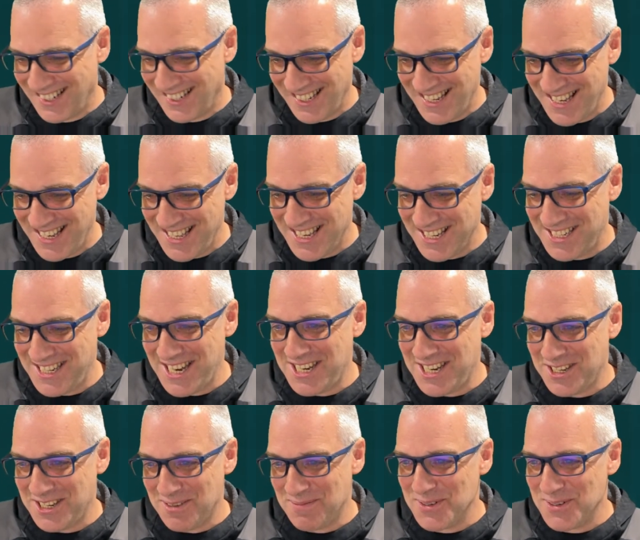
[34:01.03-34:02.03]
the
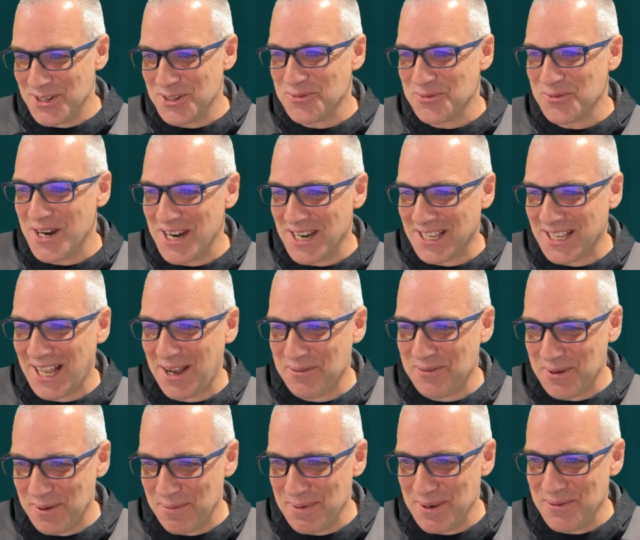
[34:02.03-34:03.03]
system does work. That
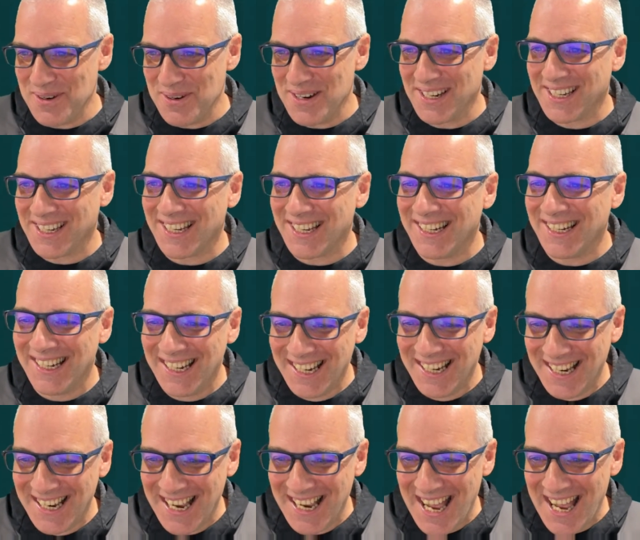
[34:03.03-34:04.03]
will be working.
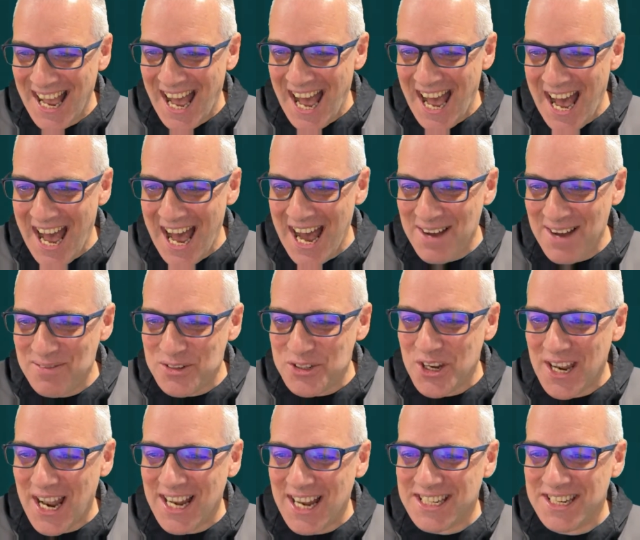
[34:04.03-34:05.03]
So
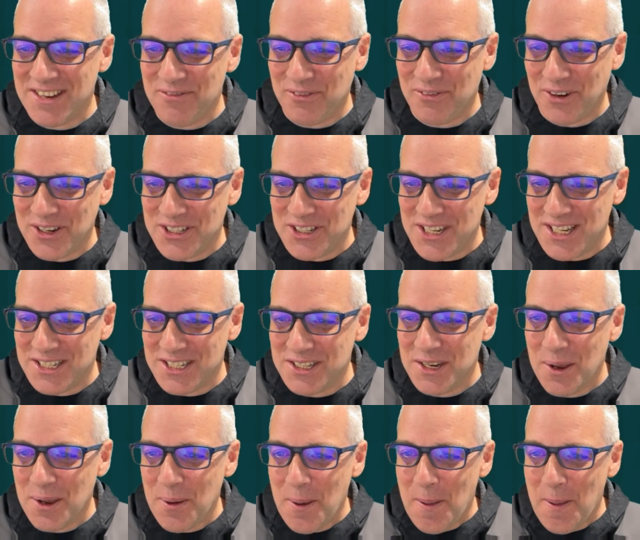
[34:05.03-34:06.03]
that's invoices.
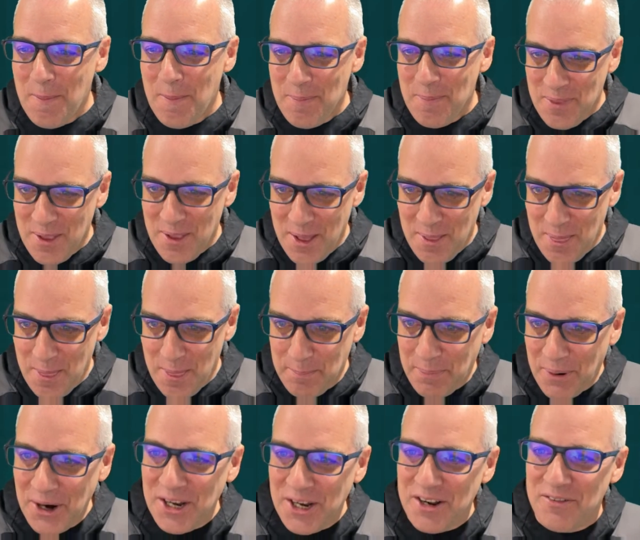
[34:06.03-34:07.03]
The
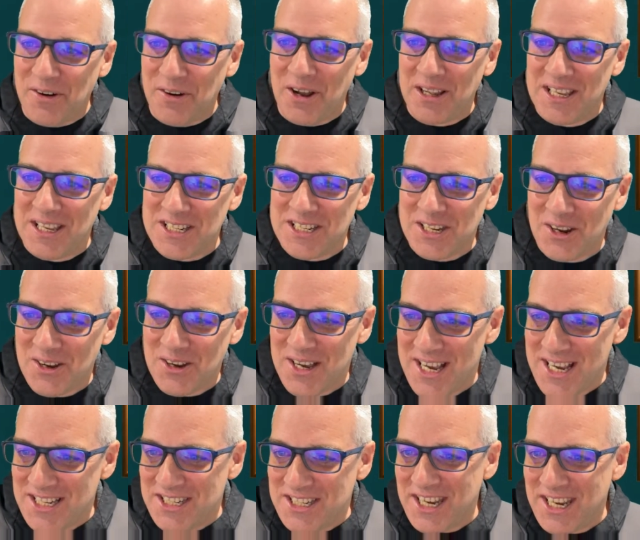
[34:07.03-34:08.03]
point of all this lot
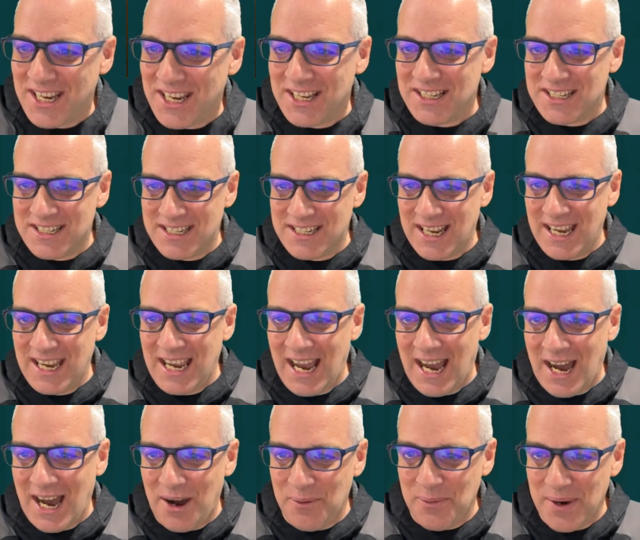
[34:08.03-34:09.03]
is you can see
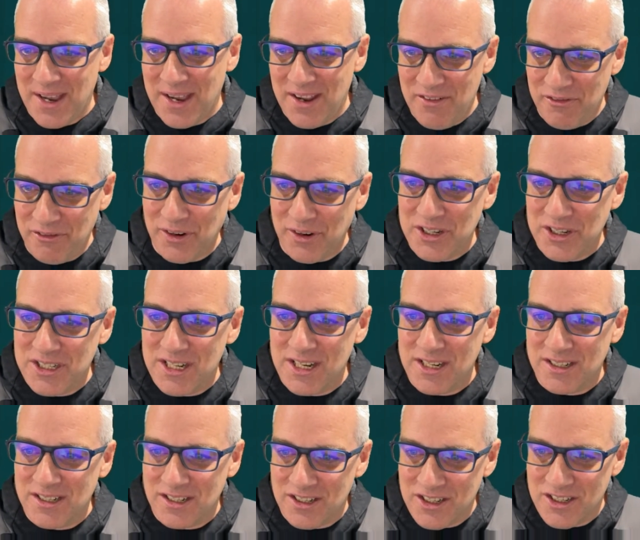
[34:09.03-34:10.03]
how invoices
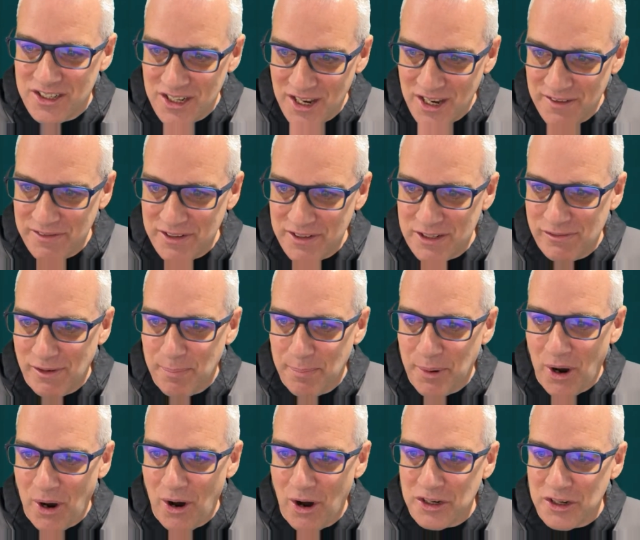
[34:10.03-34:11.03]
and service
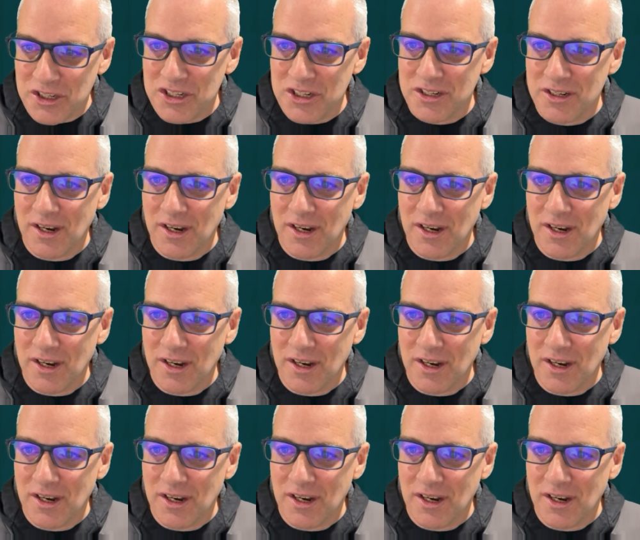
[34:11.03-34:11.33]
reports